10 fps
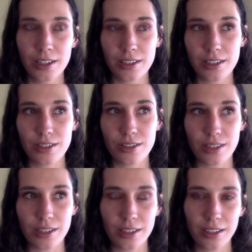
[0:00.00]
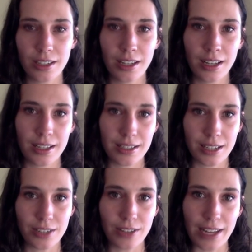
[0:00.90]
discern
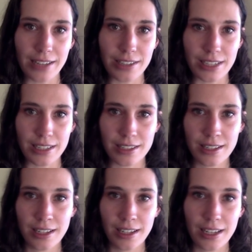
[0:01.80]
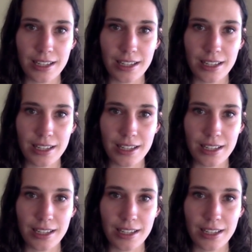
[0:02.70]
subtle energies is